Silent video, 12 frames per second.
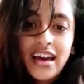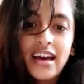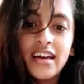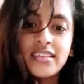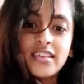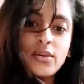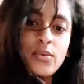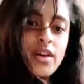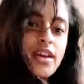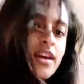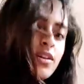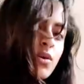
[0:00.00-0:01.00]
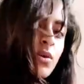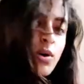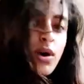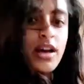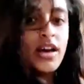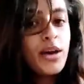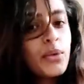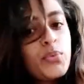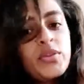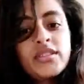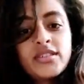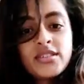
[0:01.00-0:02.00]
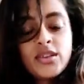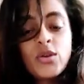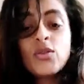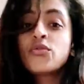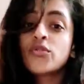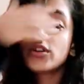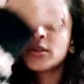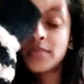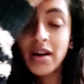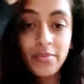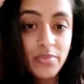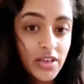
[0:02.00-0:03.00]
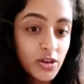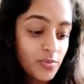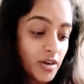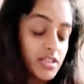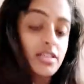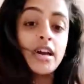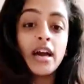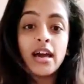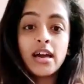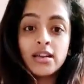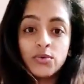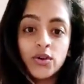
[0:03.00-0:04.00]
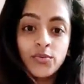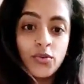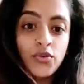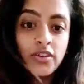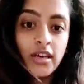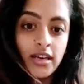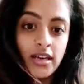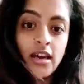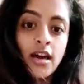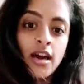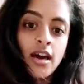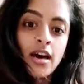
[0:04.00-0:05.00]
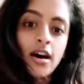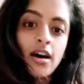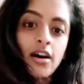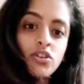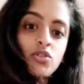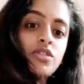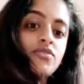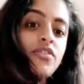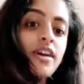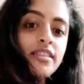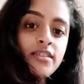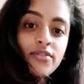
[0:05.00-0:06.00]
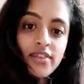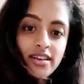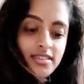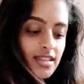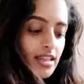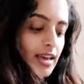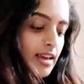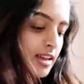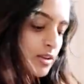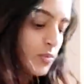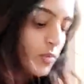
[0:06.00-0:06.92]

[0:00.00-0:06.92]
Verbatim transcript: I think we can go ahead with this look for the barbecue party. And one more thing, to define the waistline,